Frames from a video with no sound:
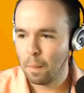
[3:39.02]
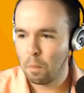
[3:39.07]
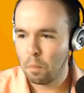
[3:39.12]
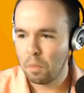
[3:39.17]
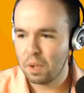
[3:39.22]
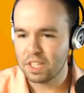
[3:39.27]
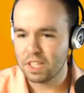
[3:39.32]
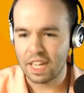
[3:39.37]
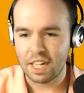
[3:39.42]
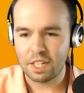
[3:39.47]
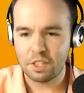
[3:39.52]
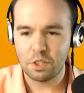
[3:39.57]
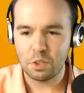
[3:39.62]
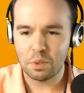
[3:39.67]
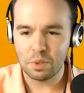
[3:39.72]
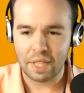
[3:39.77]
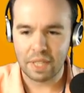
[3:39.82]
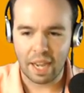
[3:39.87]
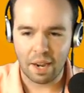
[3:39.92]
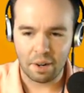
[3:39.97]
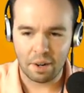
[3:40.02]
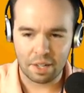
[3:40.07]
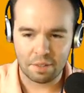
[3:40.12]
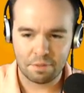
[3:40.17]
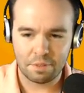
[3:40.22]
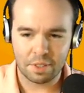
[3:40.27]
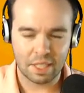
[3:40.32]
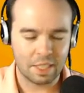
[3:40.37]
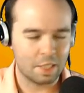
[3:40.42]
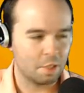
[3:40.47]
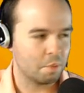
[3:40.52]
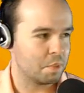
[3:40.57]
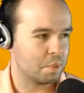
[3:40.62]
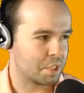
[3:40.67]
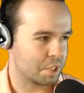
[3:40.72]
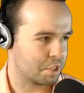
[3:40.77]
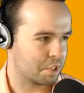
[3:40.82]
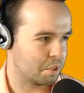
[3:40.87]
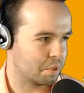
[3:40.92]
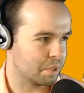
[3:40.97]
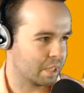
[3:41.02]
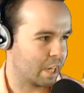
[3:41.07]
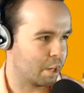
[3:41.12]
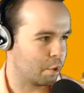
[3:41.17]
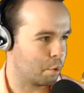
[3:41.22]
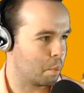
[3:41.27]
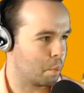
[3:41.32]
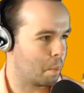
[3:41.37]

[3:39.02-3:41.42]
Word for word: Is that too loud? I feel like the music's too loud.